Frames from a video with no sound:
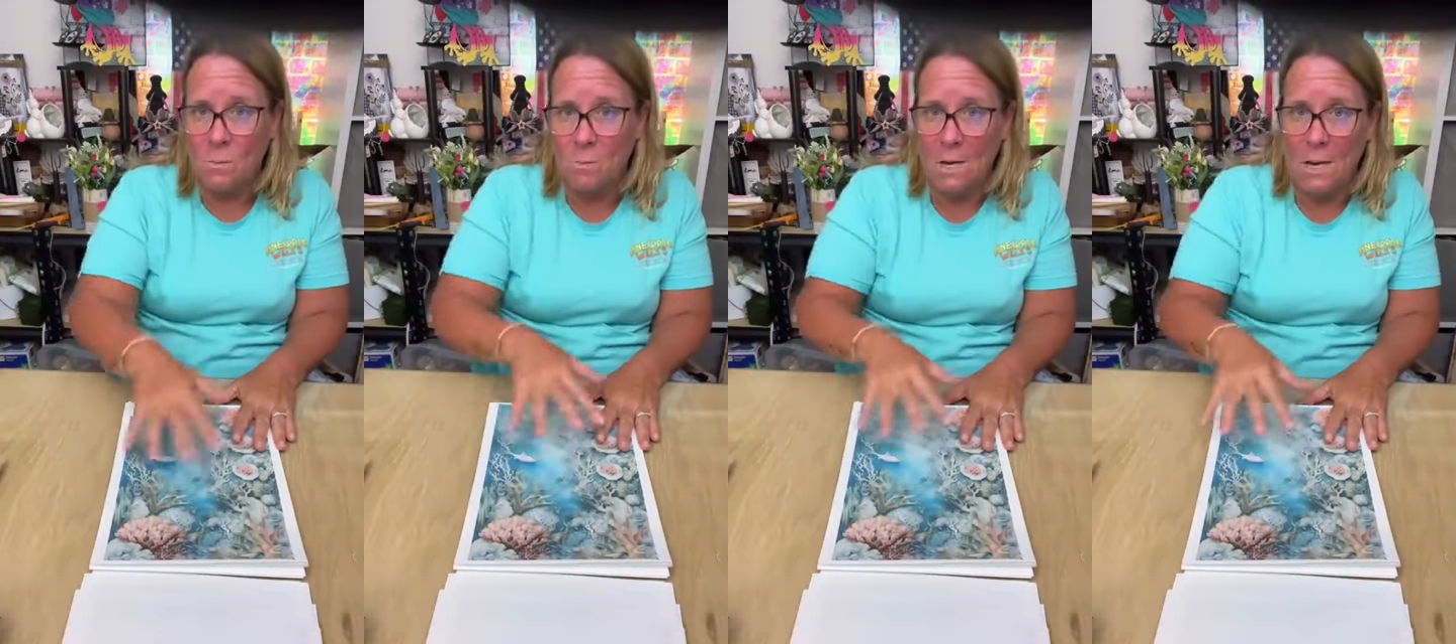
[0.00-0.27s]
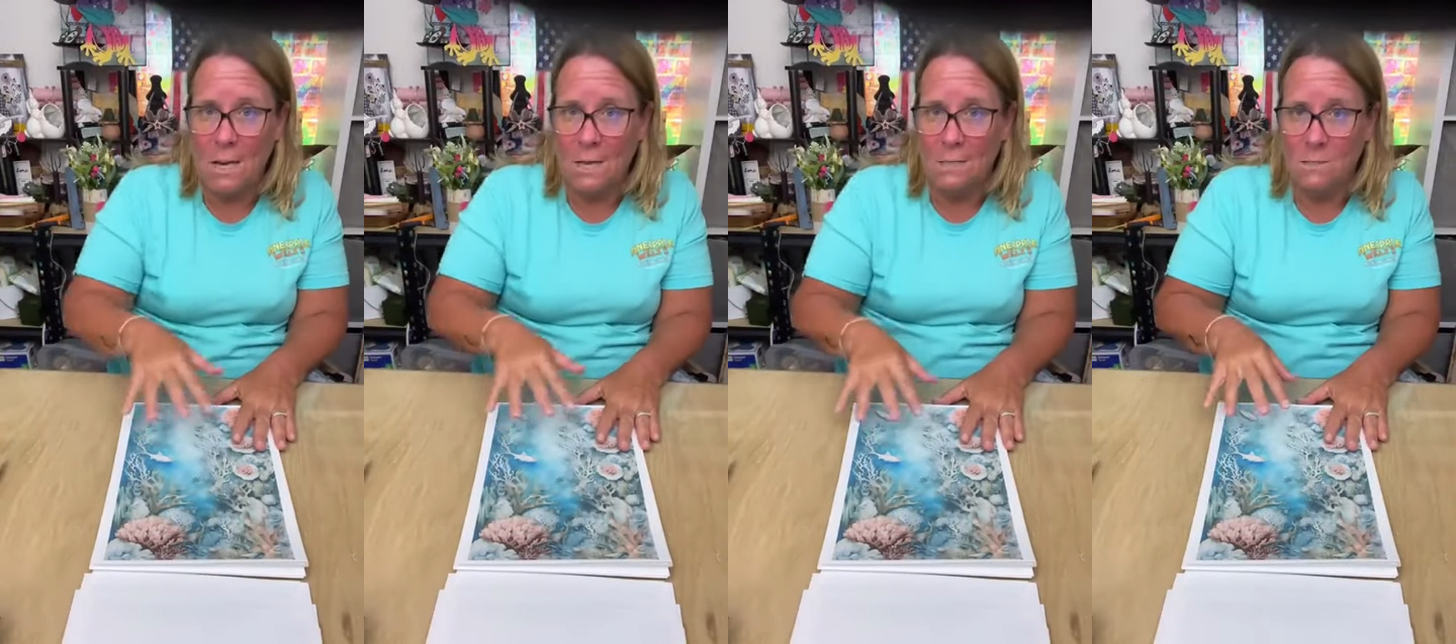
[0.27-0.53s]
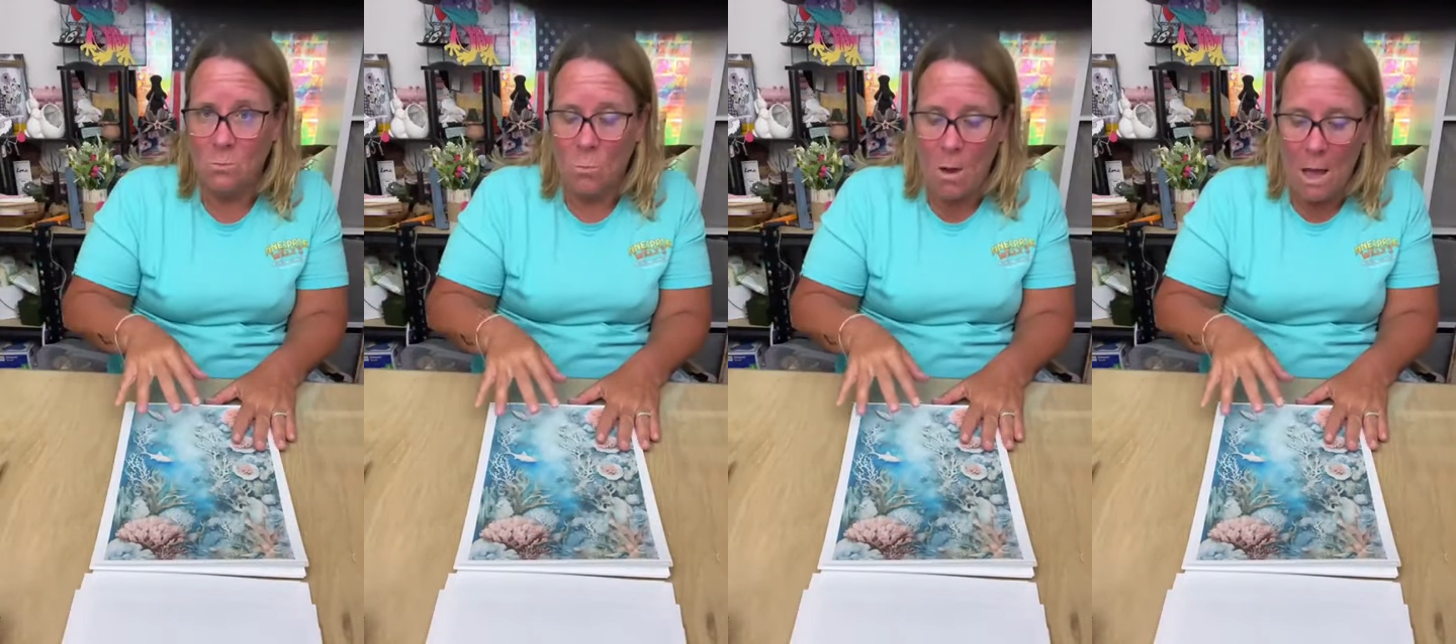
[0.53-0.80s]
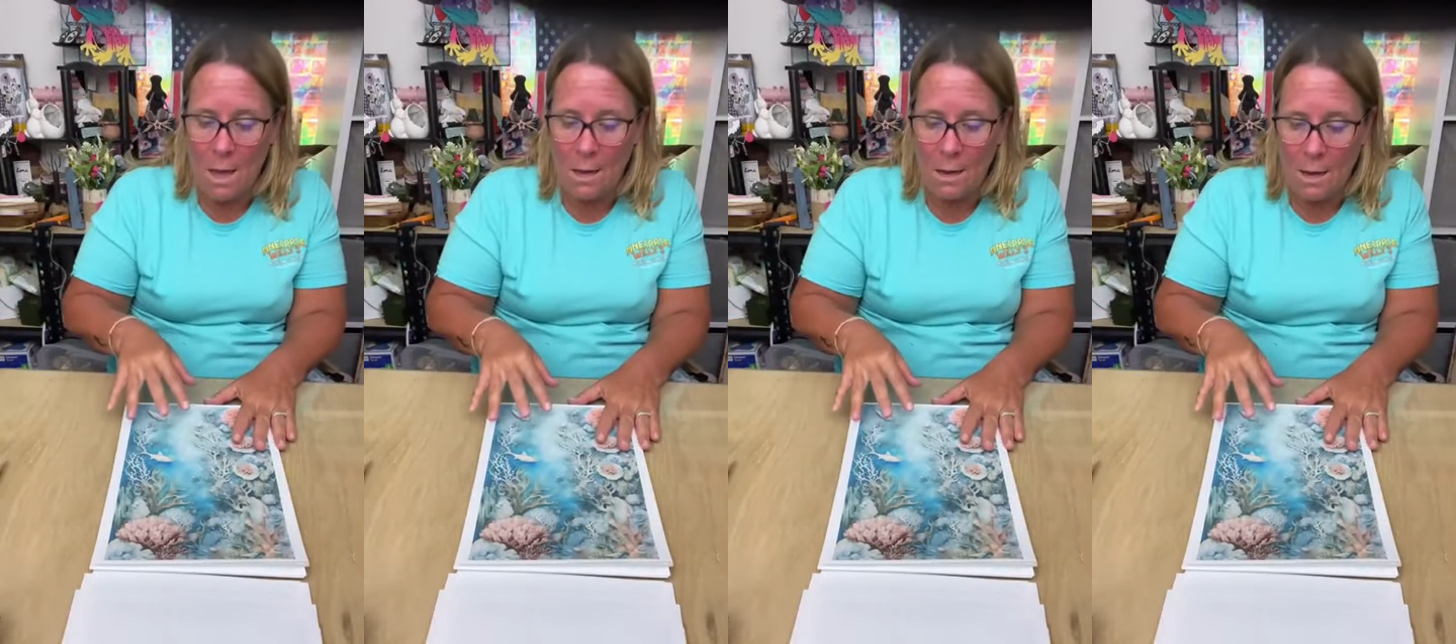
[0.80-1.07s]
So when it gets
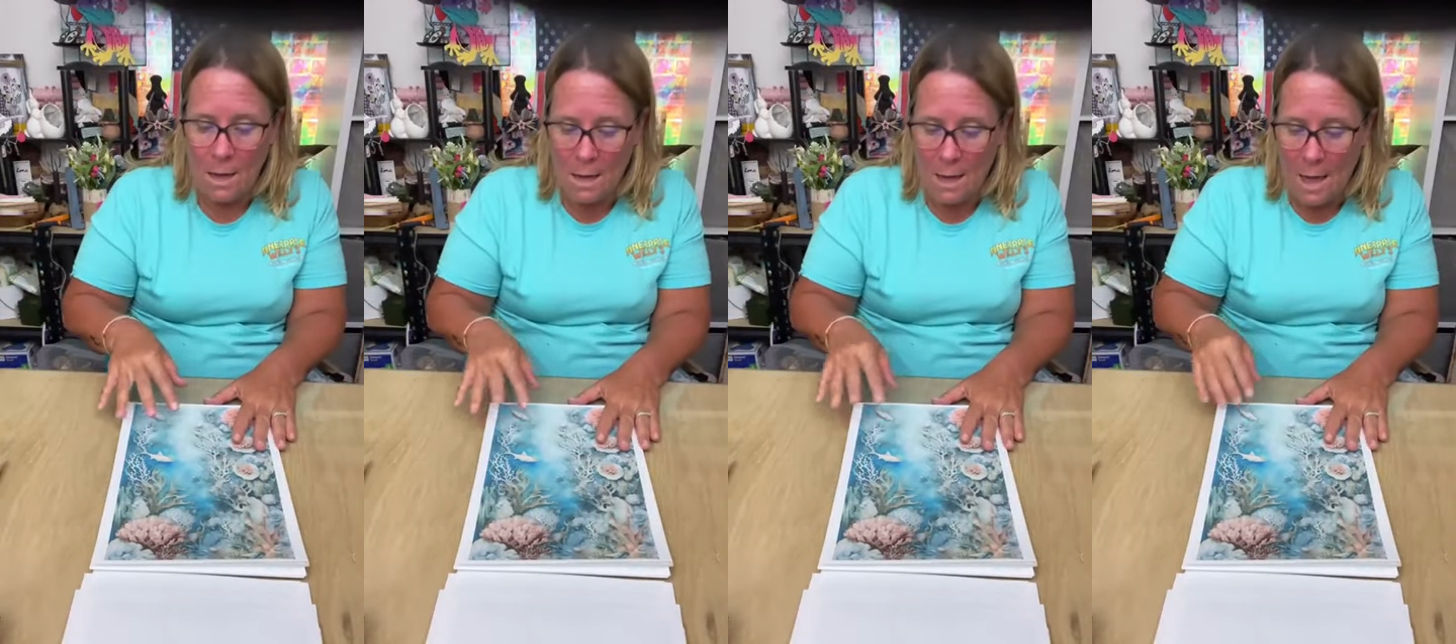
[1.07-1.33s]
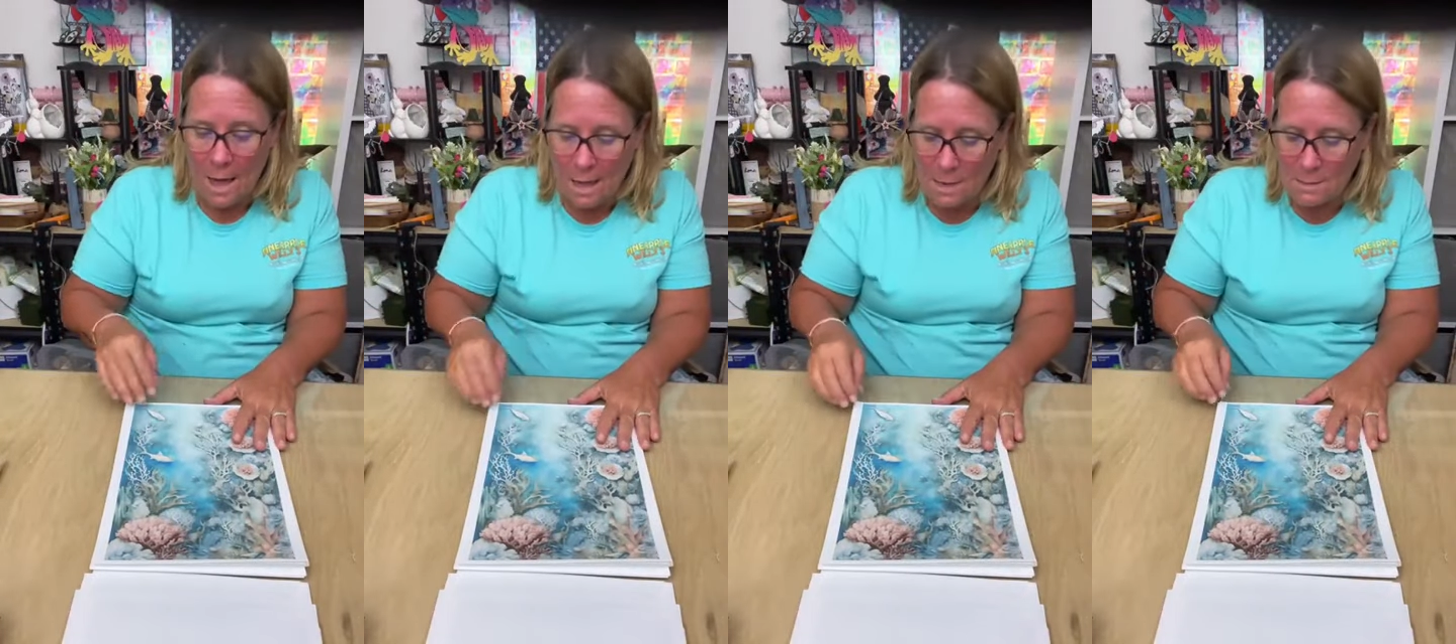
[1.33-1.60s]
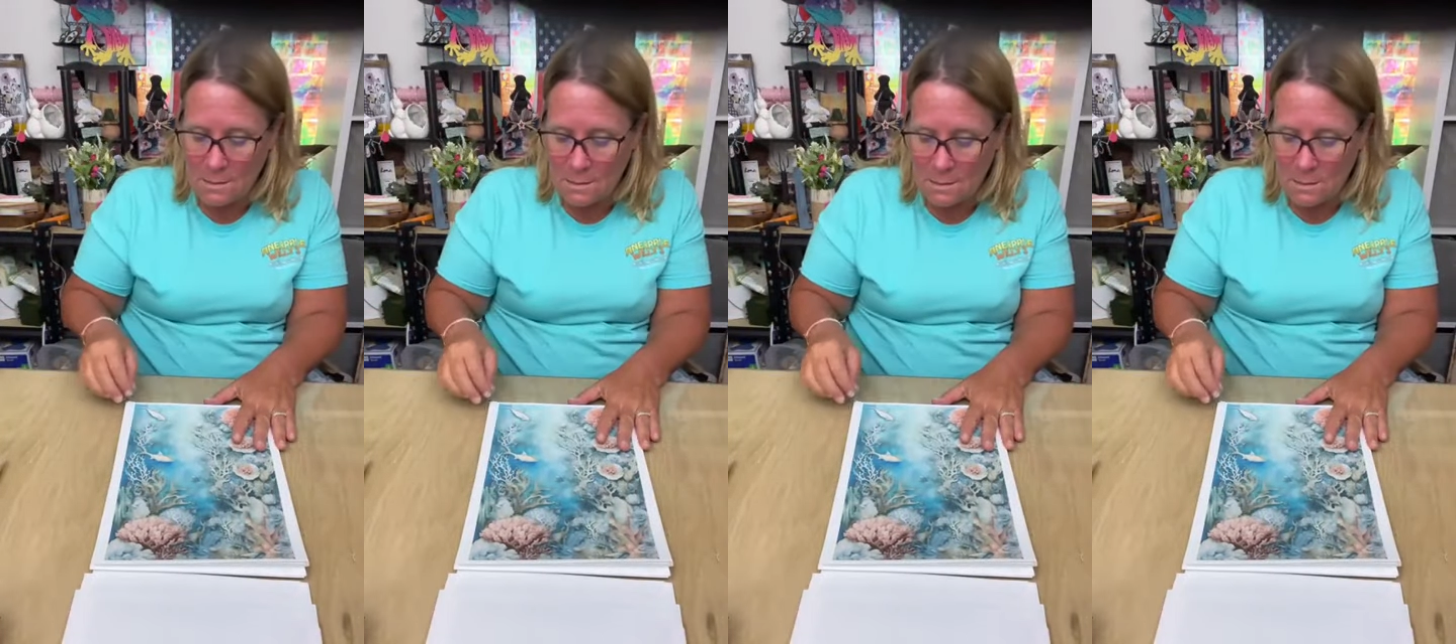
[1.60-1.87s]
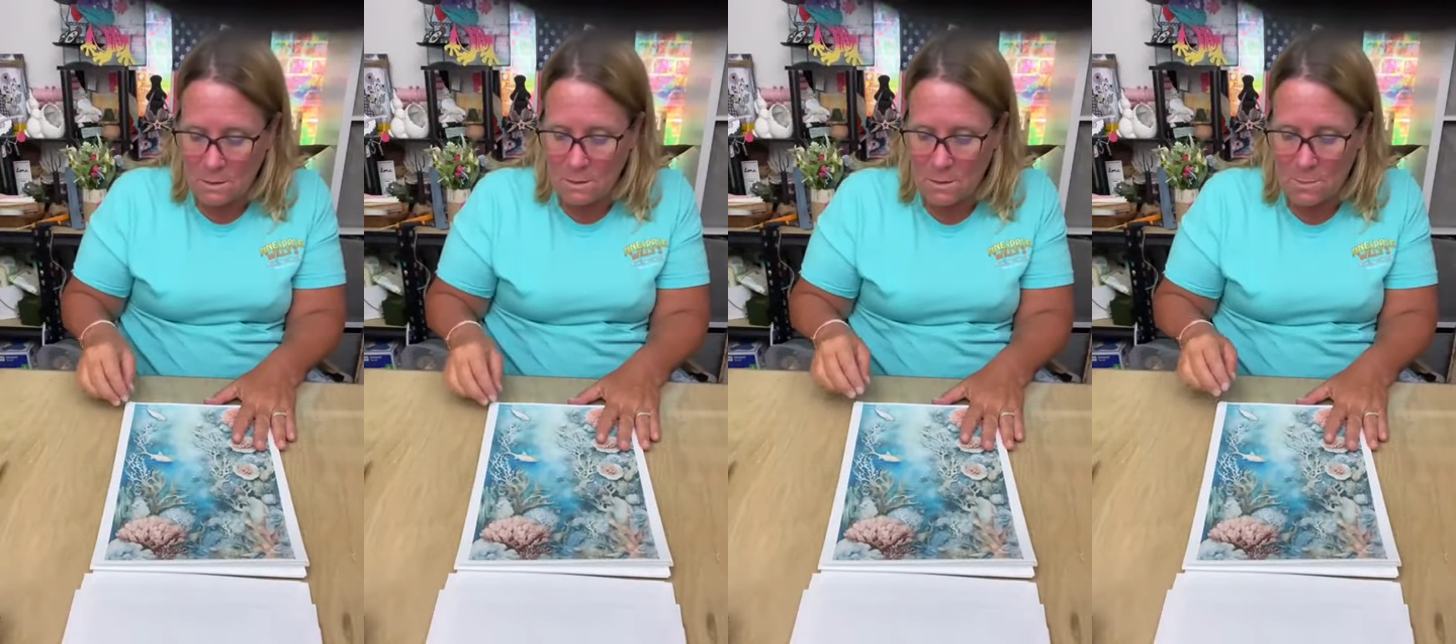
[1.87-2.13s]
wet, it can
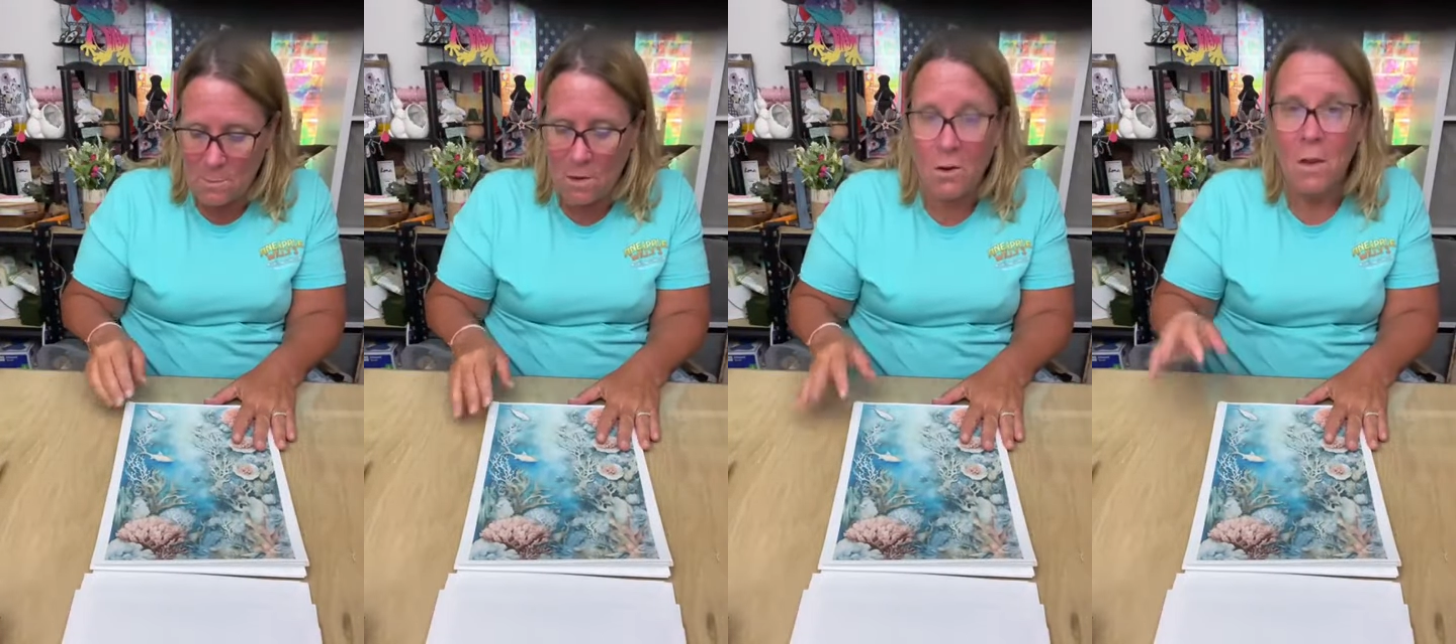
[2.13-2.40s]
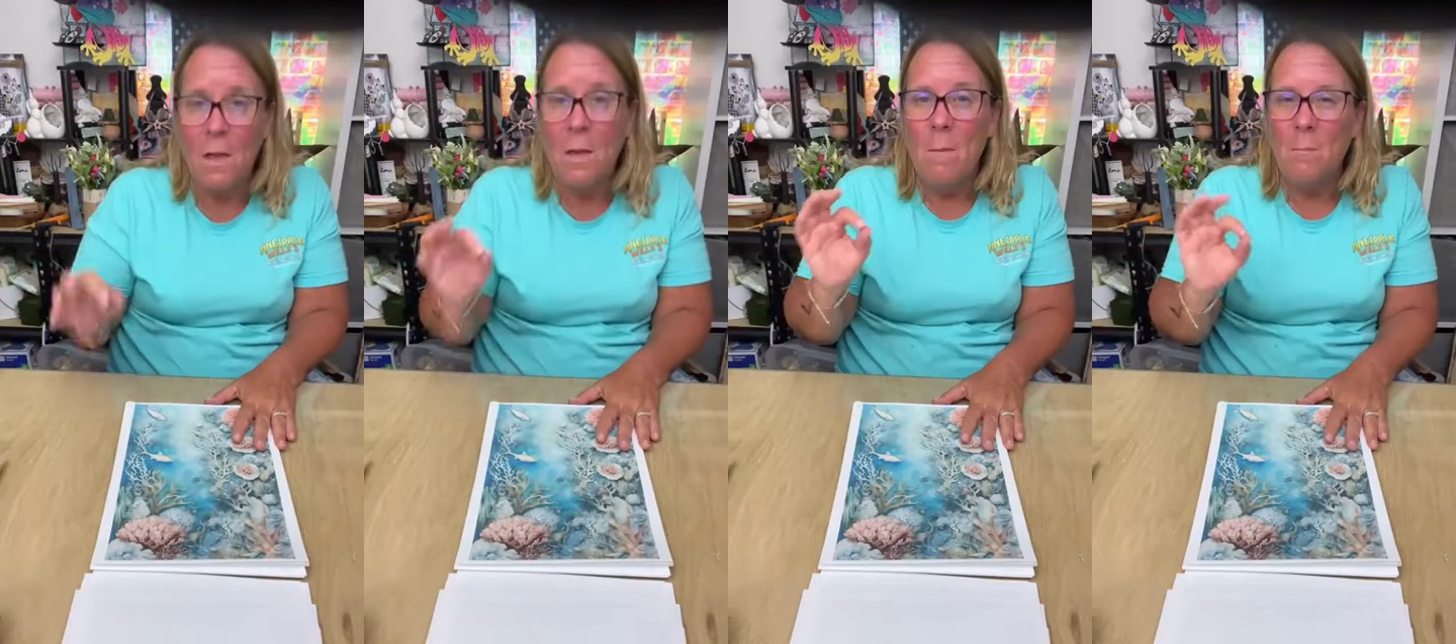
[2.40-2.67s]
still smear,